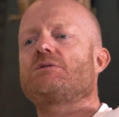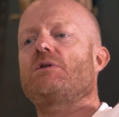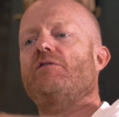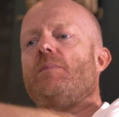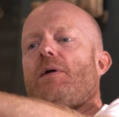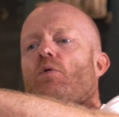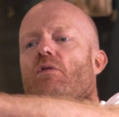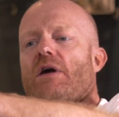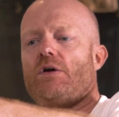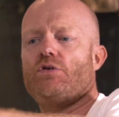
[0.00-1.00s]
other people
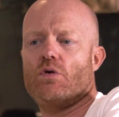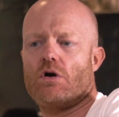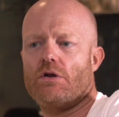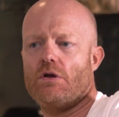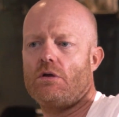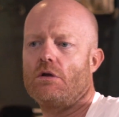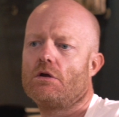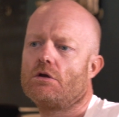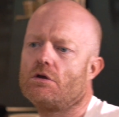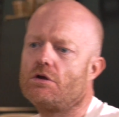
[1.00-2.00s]
around you, aren't you?
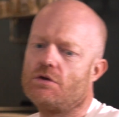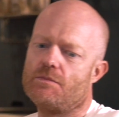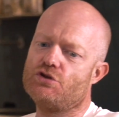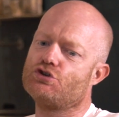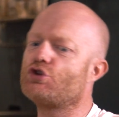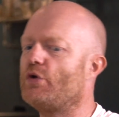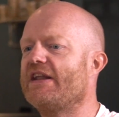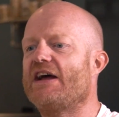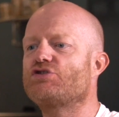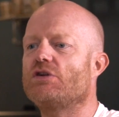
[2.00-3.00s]
But you just do it
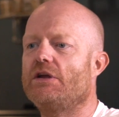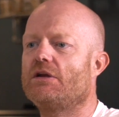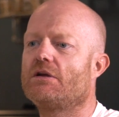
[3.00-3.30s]
naturally.